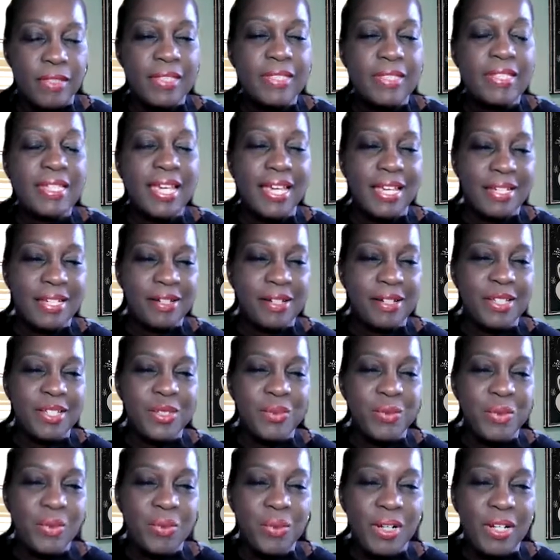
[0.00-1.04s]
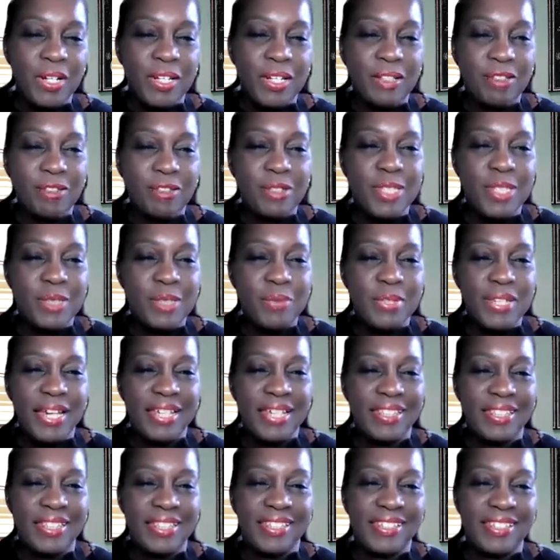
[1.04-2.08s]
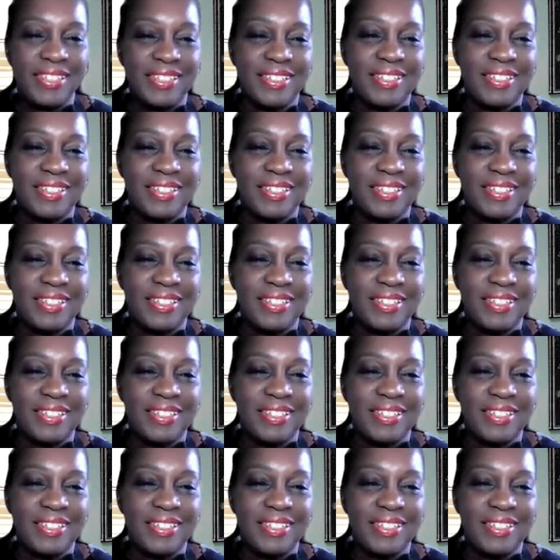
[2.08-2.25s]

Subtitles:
Yeah, because we want it crispy, I think.